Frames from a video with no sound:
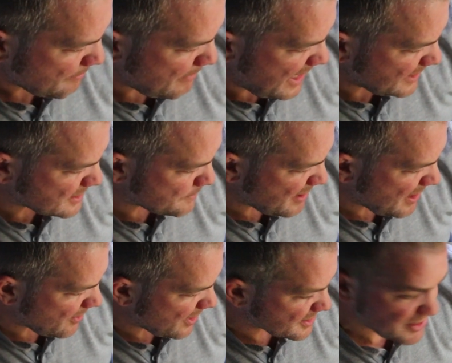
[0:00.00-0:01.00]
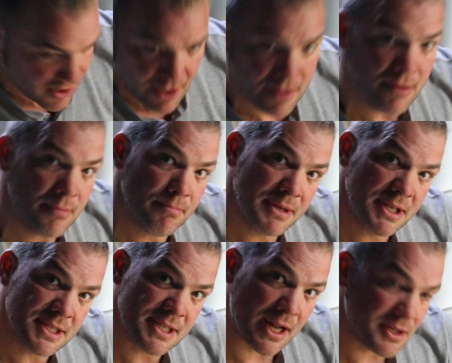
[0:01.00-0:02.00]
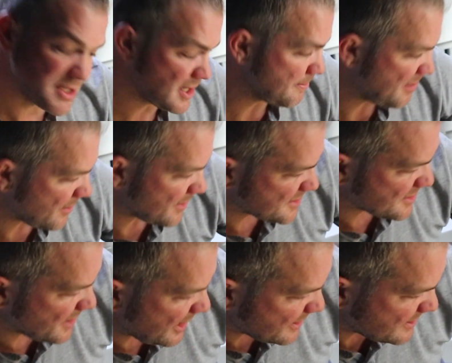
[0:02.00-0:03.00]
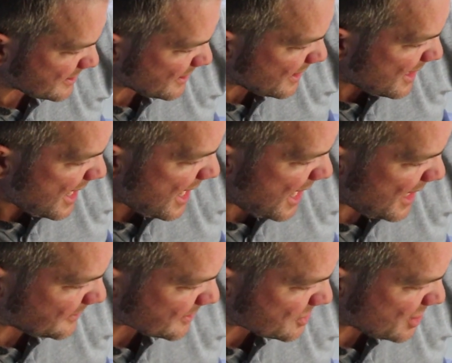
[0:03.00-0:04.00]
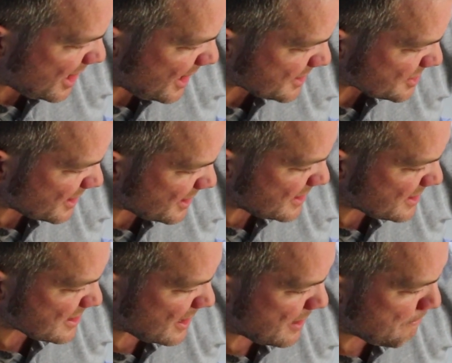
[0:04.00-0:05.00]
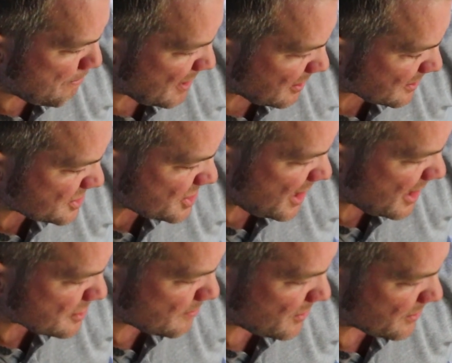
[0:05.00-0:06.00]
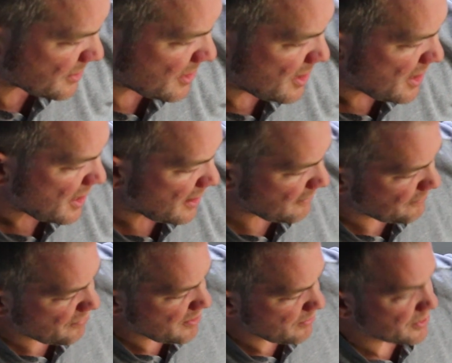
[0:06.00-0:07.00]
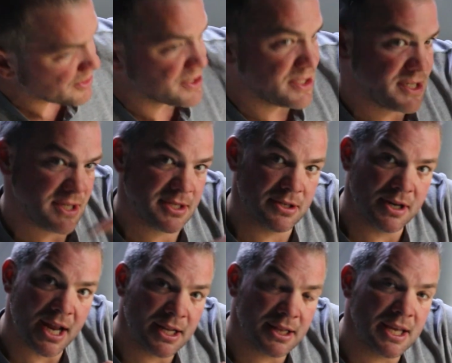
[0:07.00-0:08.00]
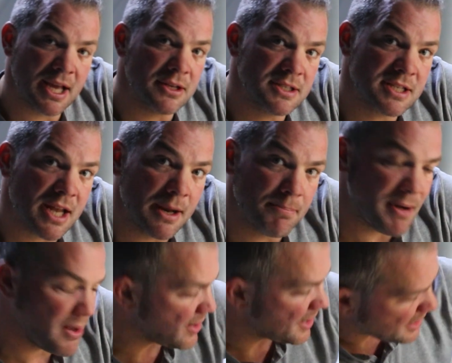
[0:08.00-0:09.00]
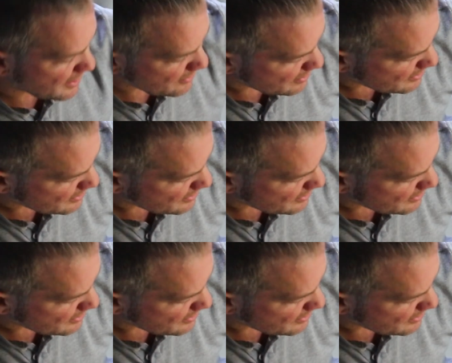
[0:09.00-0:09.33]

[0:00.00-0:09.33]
mains power is on, means the outside power is connected, and the charger is in bulk charge mode. If we would disconnect the outside power now,